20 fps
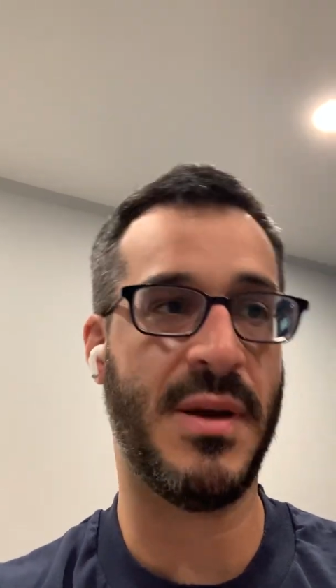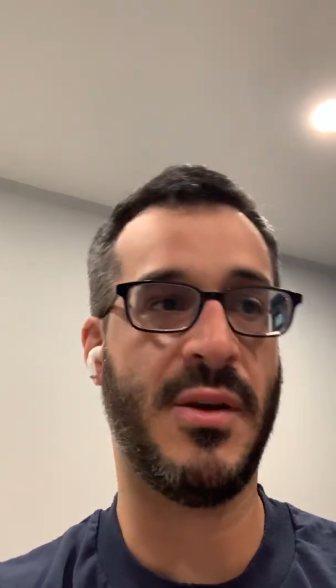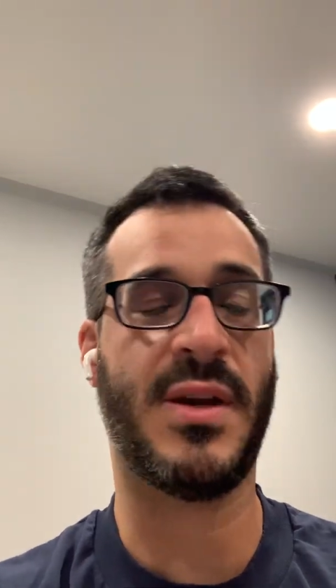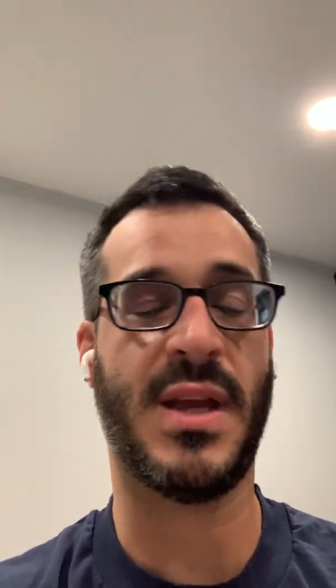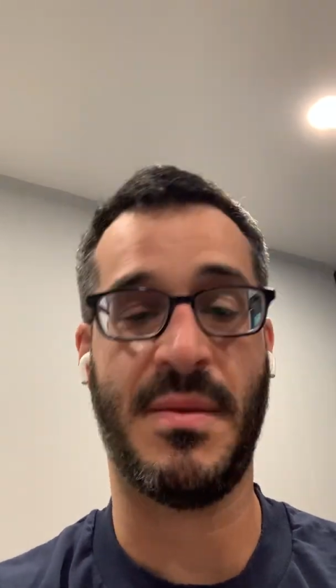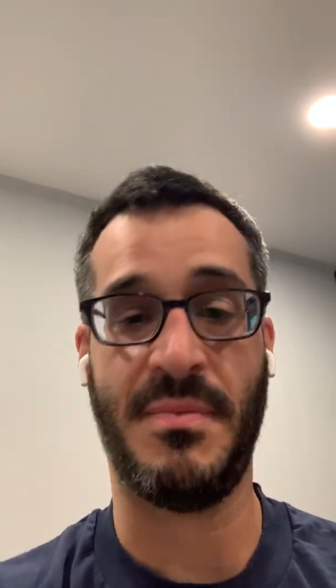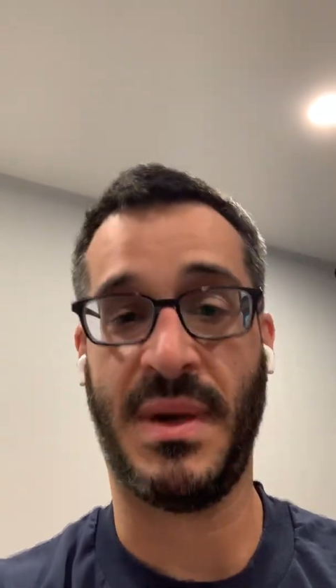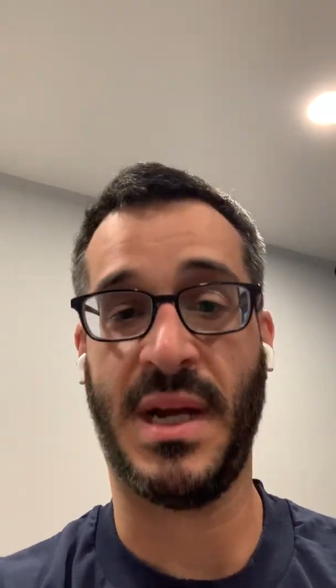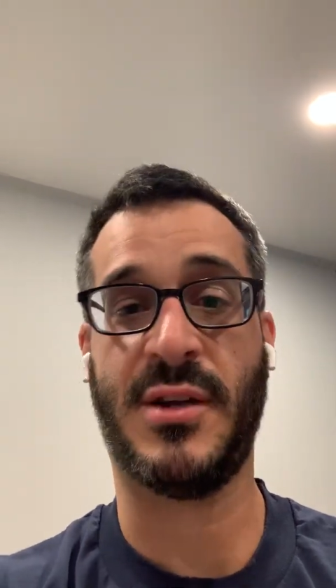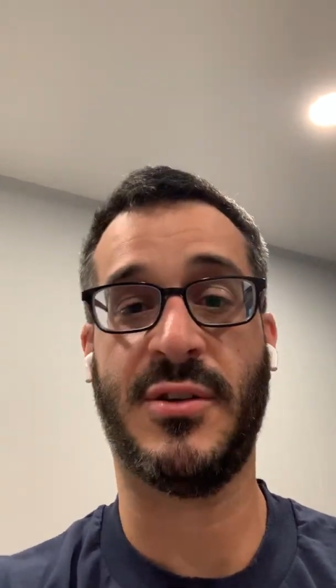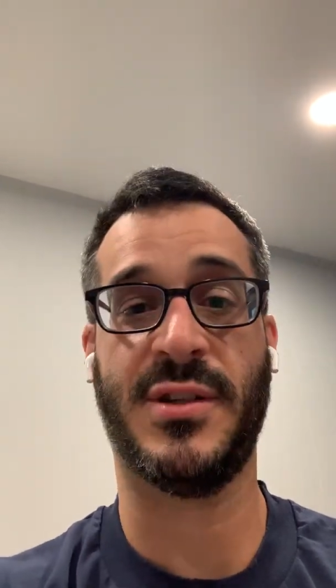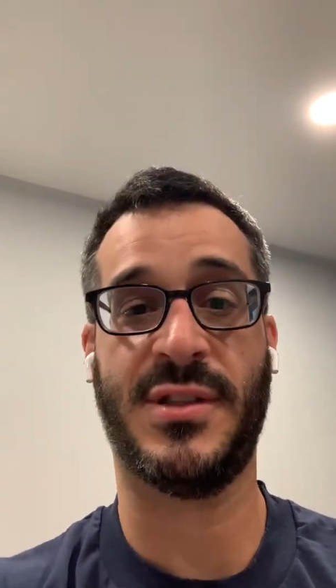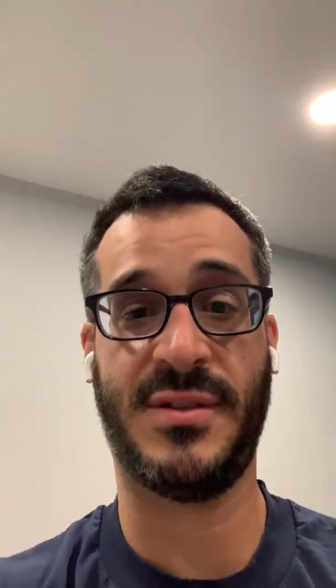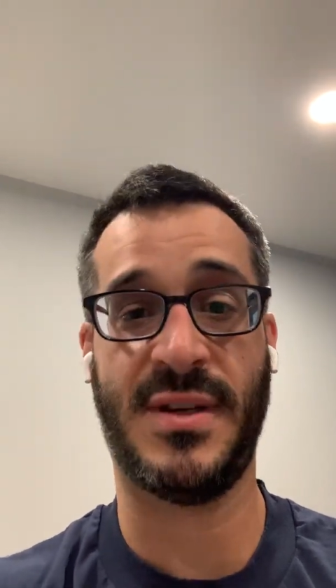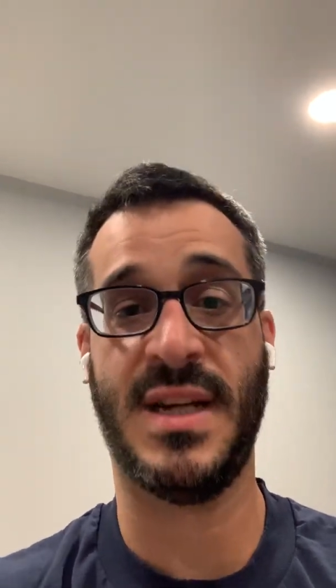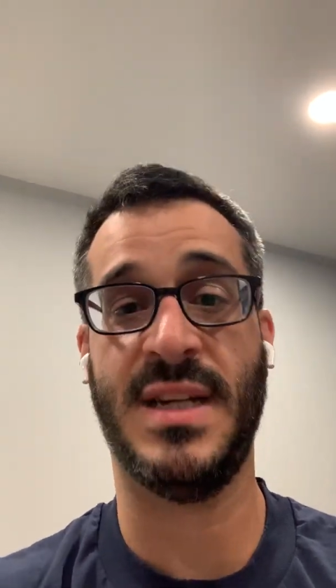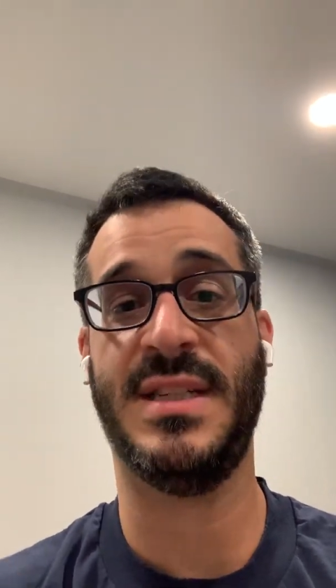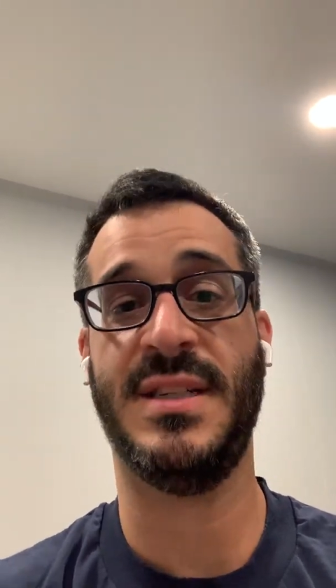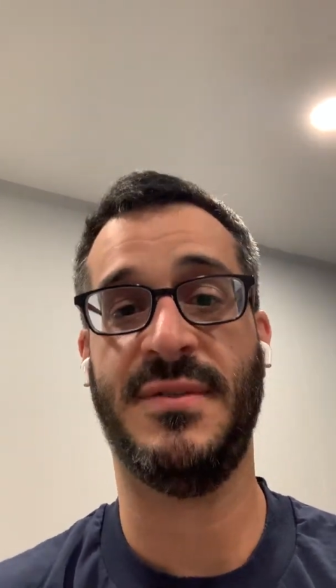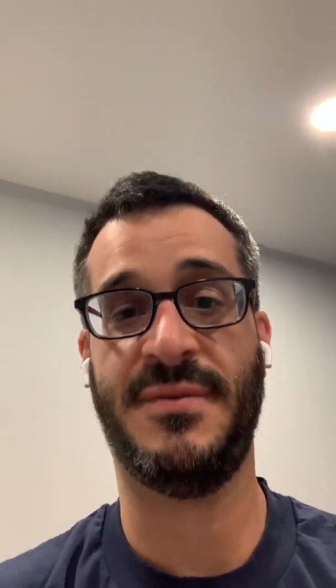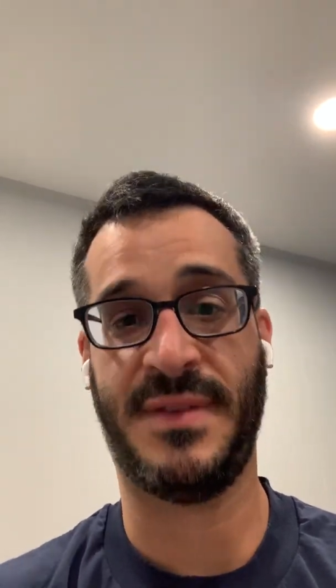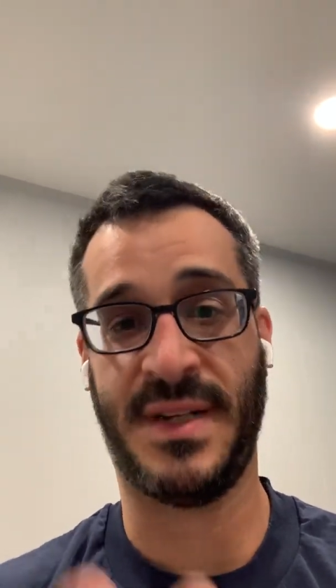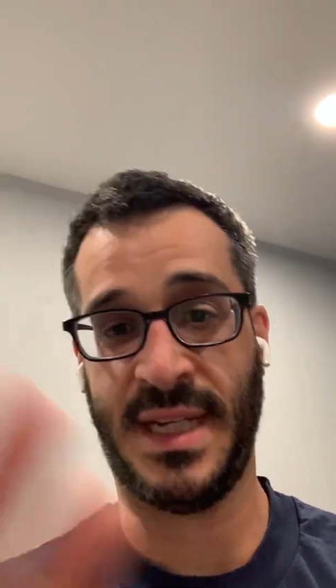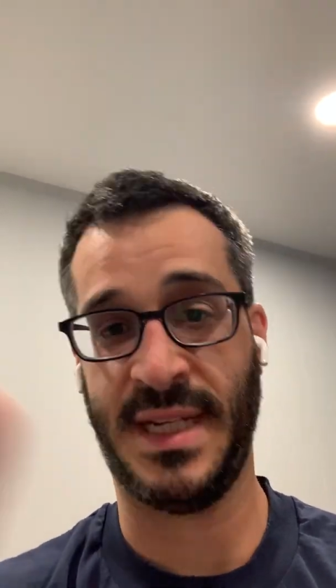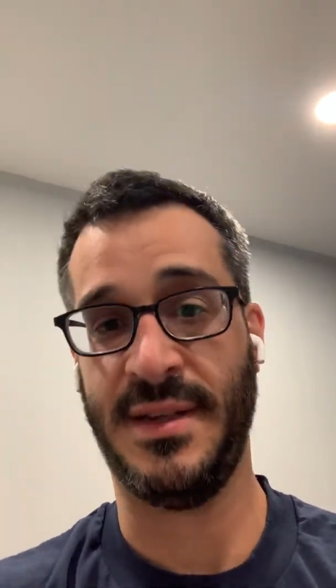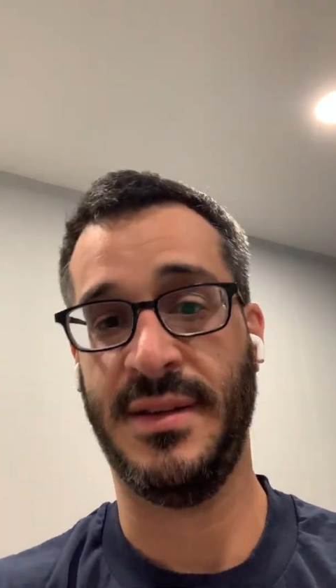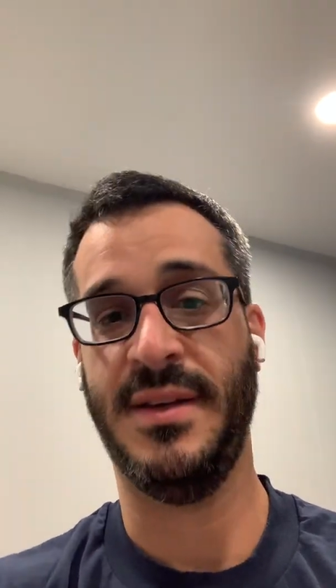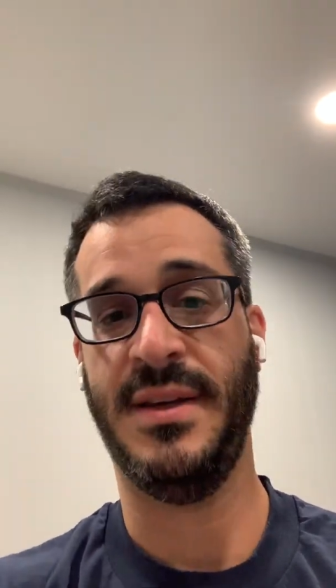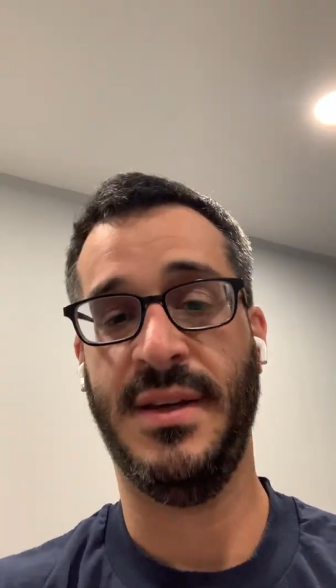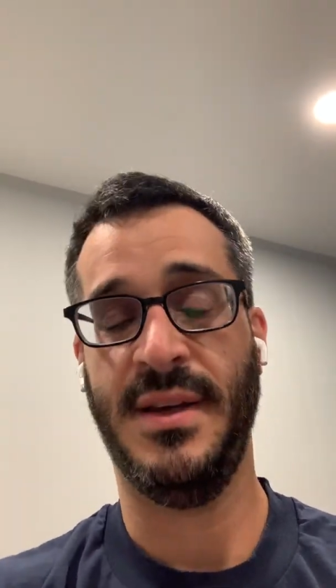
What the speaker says: okay, MicroStrategy, fine.